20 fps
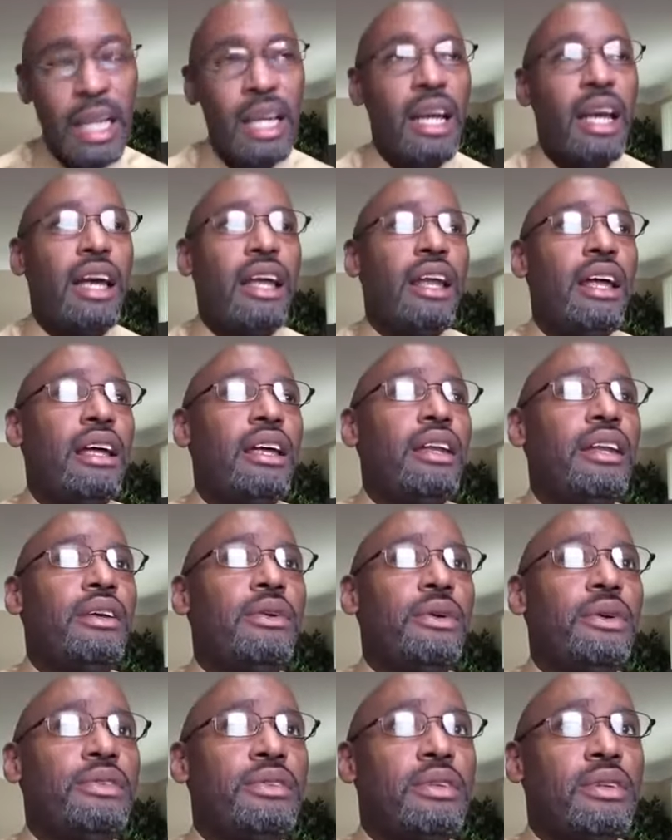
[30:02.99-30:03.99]
And, and there
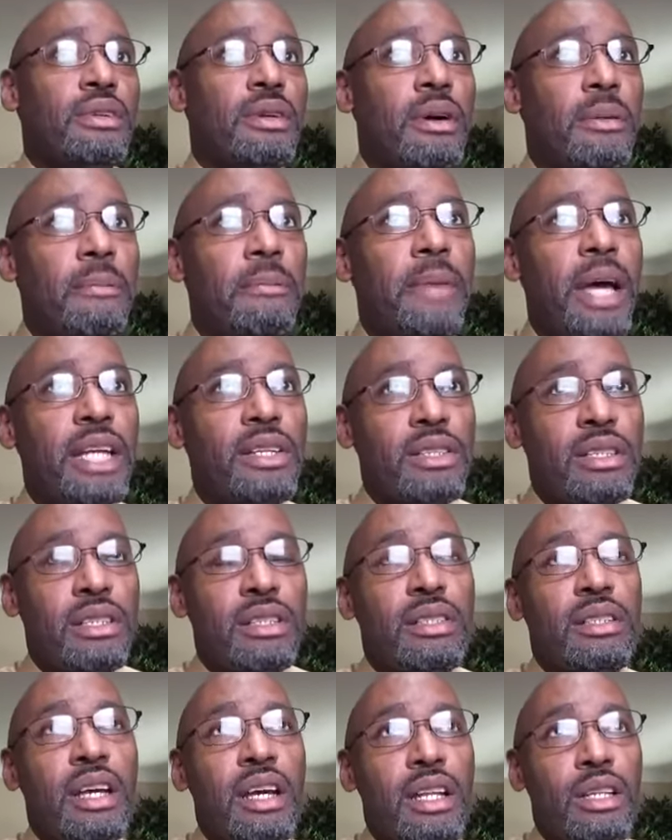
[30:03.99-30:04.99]
was a, a,
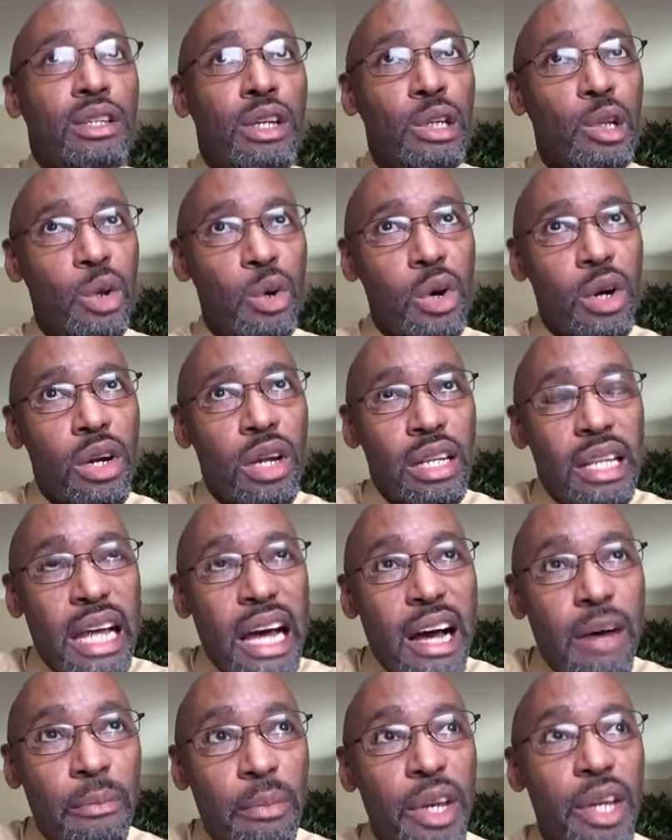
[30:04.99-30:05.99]
message that the Lord
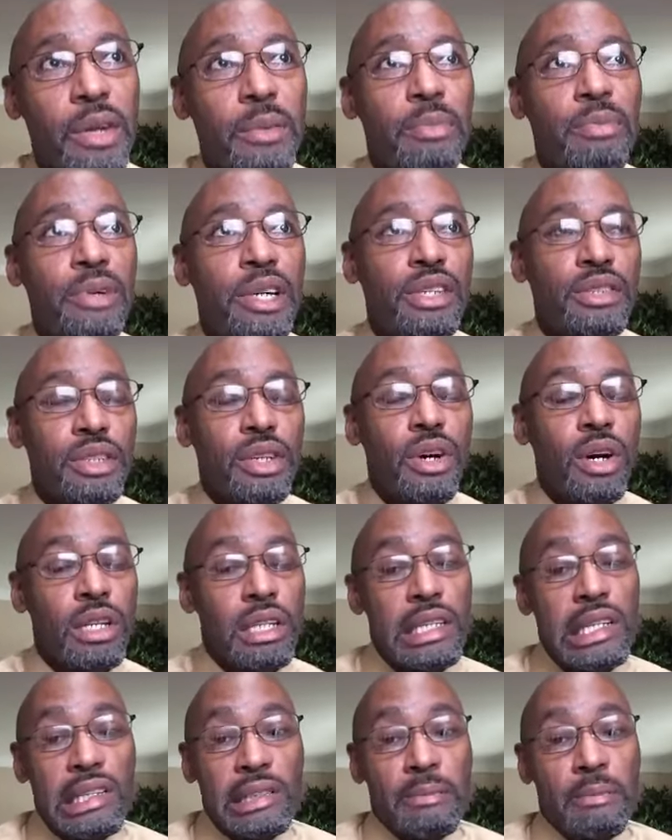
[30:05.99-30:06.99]
allowed me to preach called
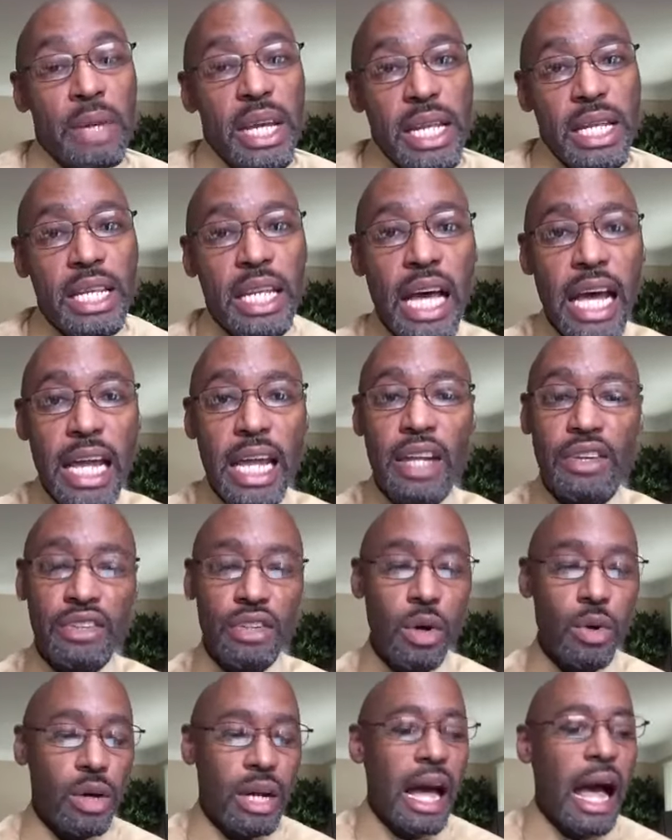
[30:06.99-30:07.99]
It's Midnight. And
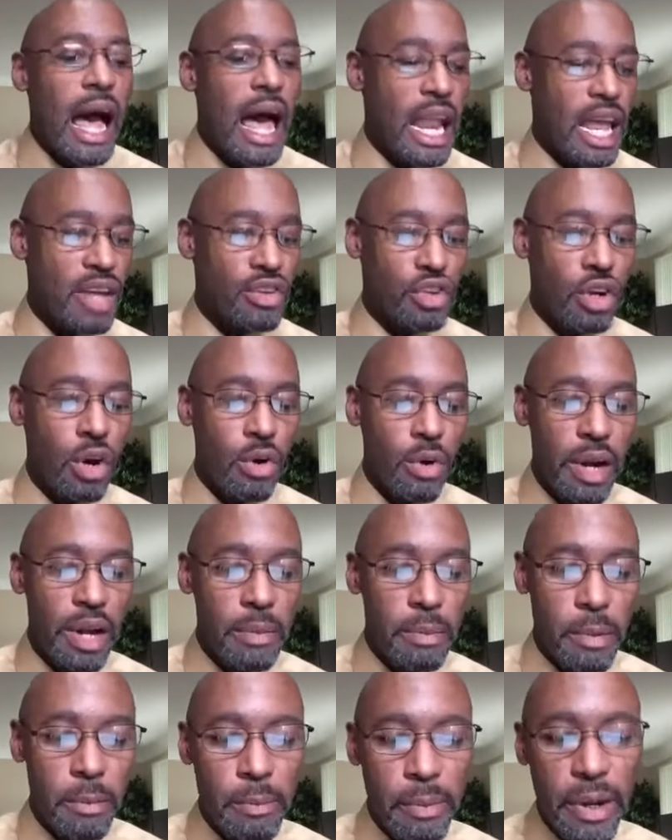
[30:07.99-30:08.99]
so God has already
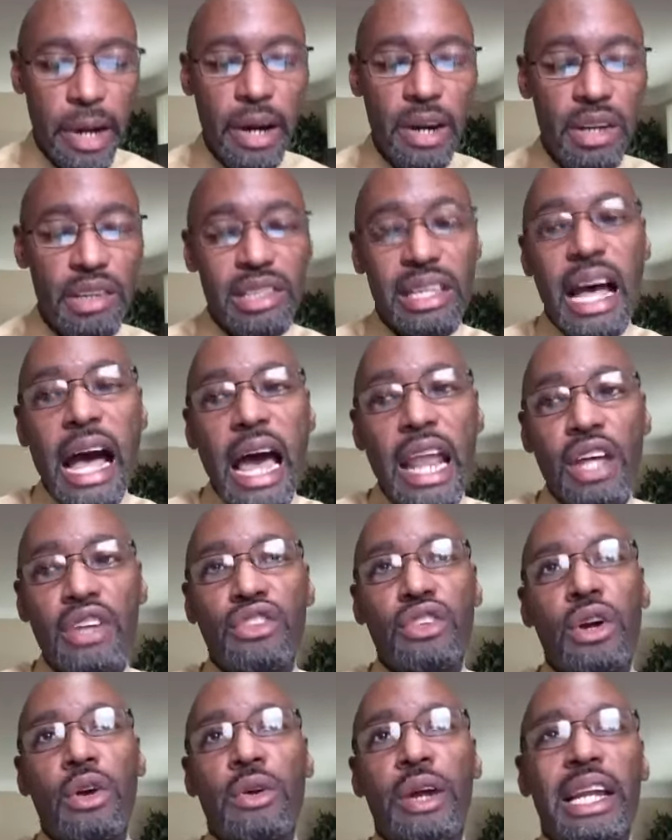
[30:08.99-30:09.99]
prepared us, God has
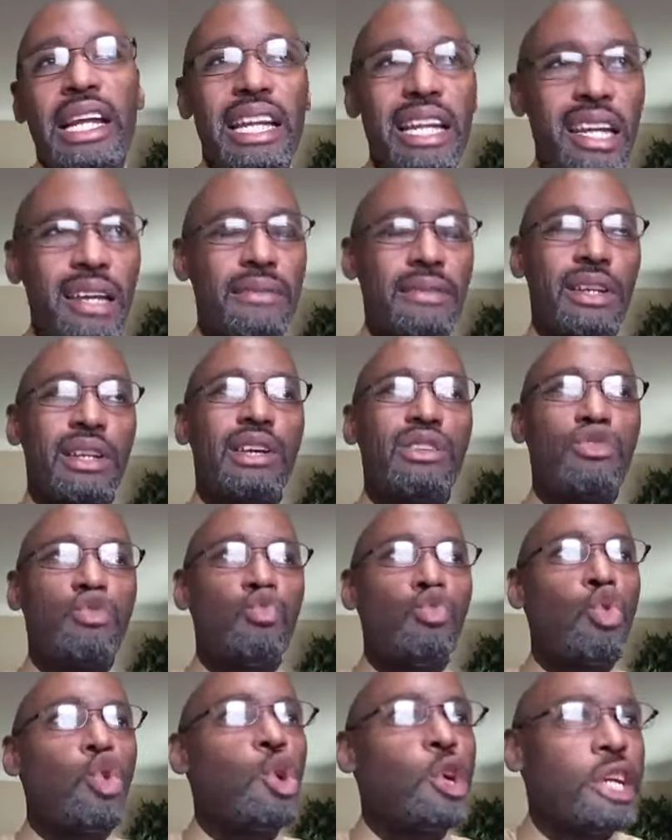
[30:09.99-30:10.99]
already given us
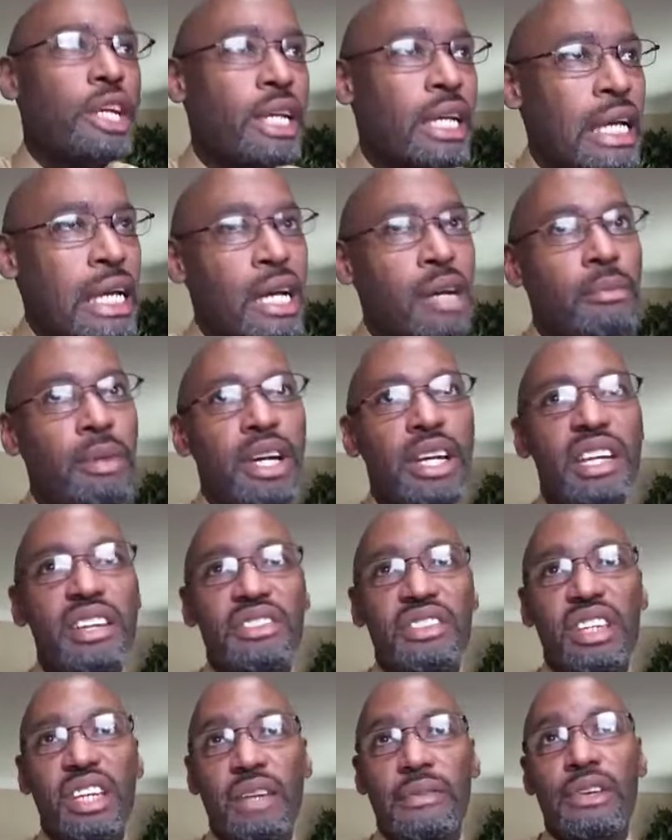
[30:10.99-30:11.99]
warning, but
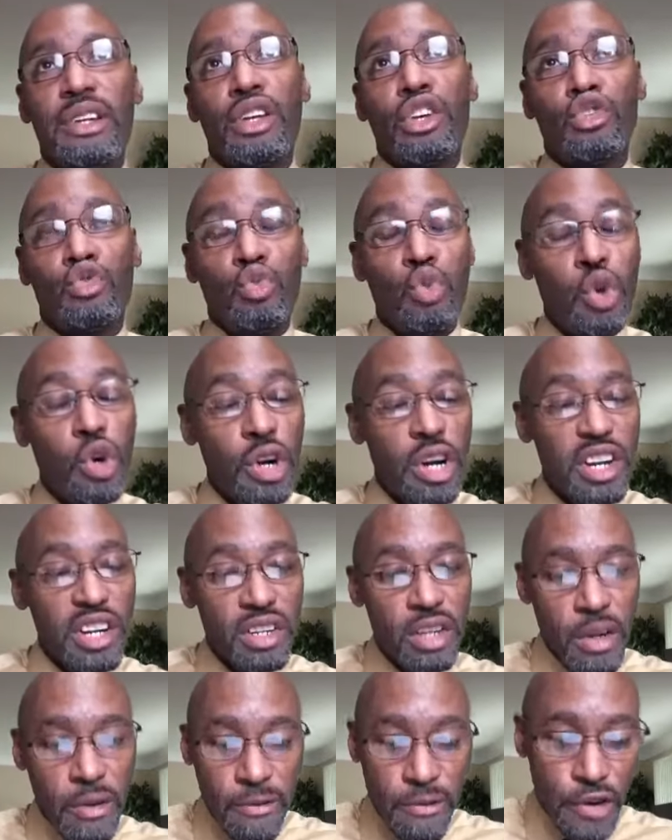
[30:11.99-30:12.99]
He's given us warning
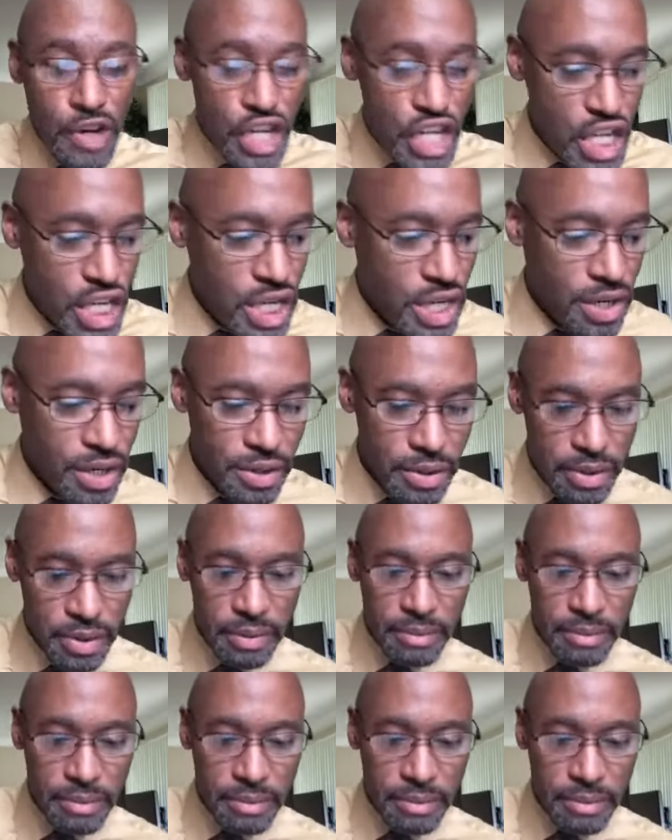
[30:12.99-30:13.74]
for years.